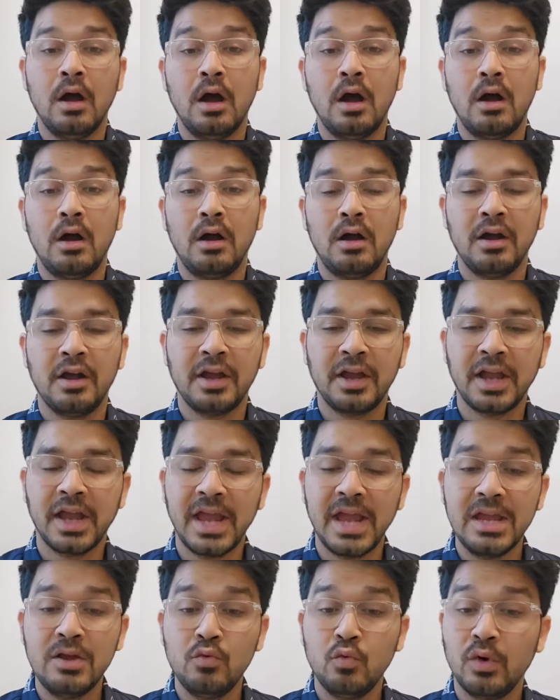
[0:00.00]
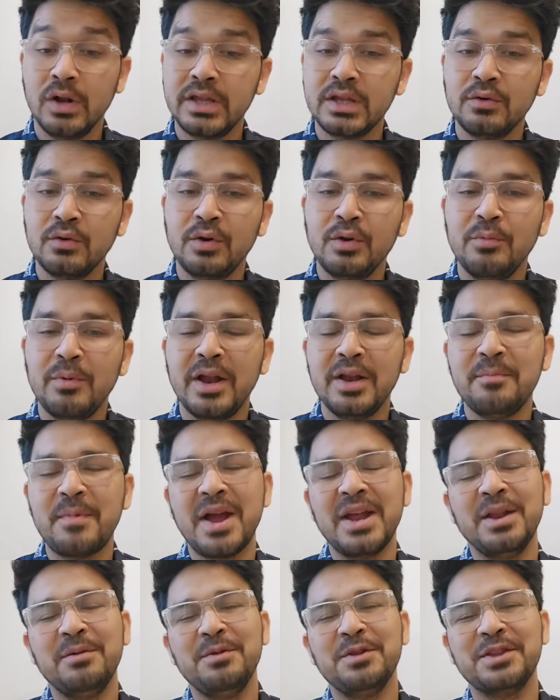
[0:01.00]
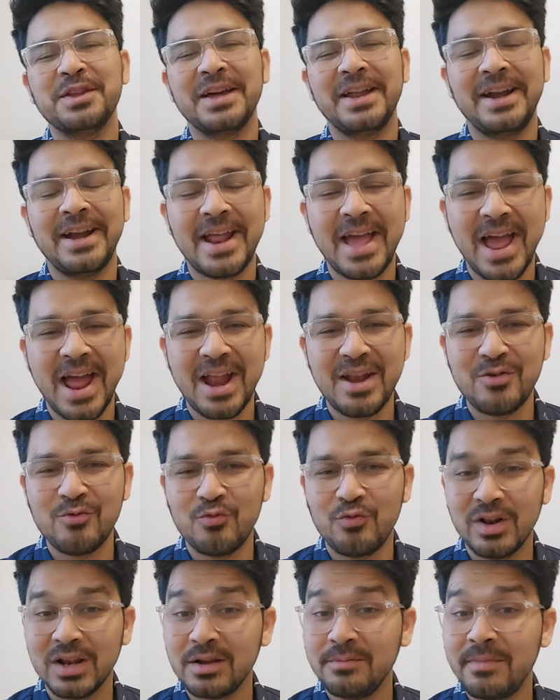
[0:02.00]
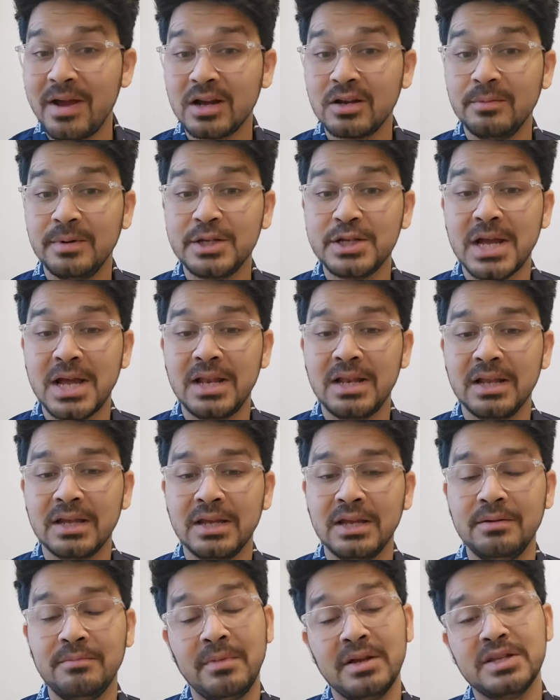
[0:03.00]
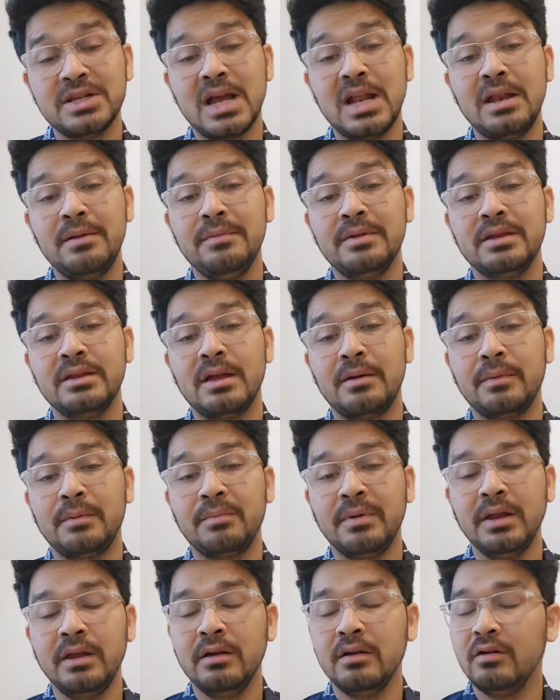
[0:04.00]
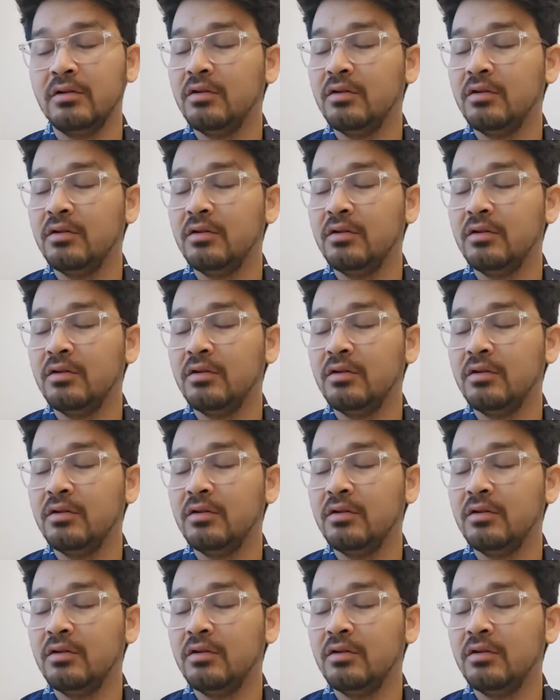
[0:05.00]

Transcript: Hey, what's up everybody, my name is Karan and welcome back to my channel again. My channel name is Exam Tapri.